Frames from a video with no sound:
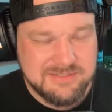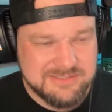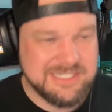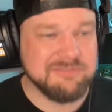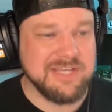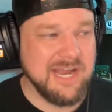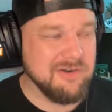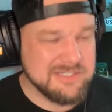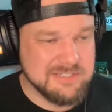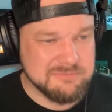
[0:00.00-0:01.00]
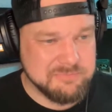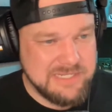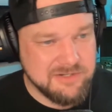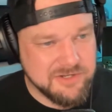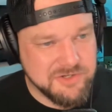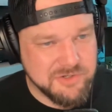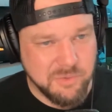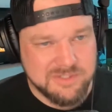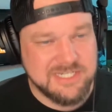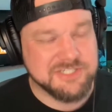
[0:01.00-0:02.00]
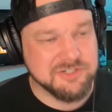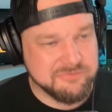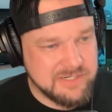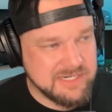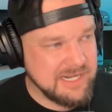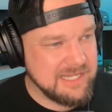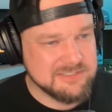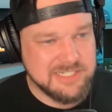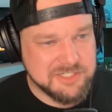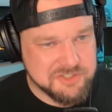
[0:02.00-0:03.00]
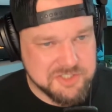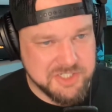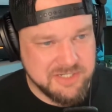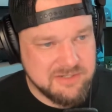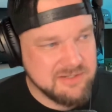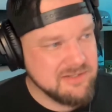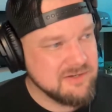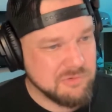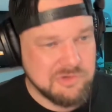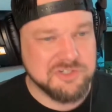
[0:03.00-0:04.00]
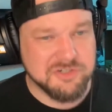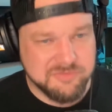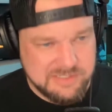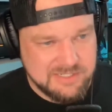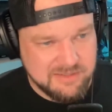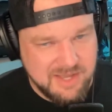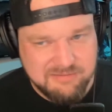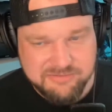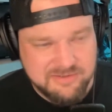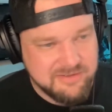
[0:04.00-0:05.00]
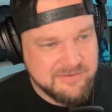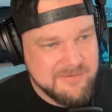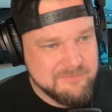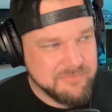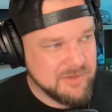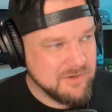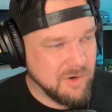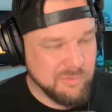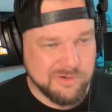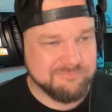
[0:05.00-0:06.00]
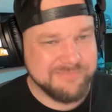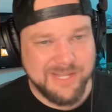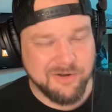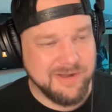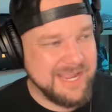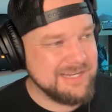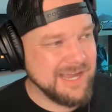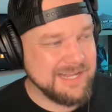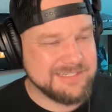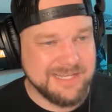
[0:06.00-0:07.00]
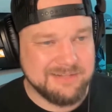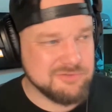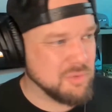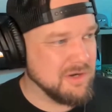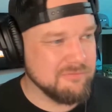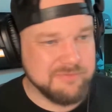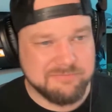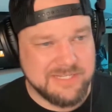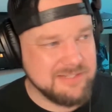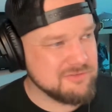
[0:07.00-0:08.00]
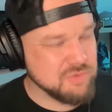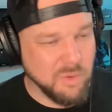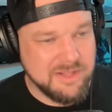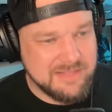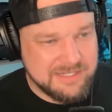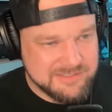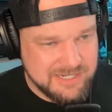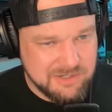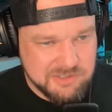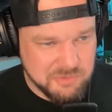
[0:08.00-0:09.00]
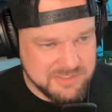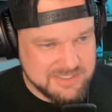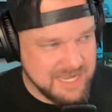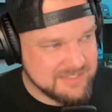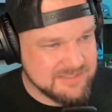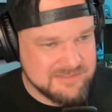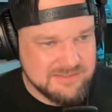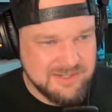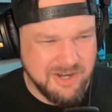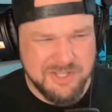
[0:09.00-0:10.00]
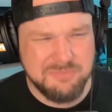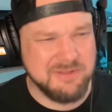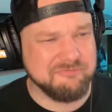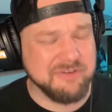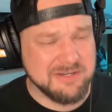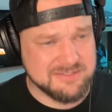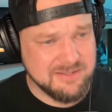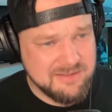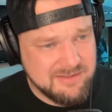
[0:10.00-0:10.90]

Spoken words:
See if the IRS comes beating on your door, takes your fucking house, takes your shit, ruins your fucking life over, you know, $8,000, $9,000, $10,000, $12,000, $15,000, $20,000 worth of taxes. Oh, you'd be fucked.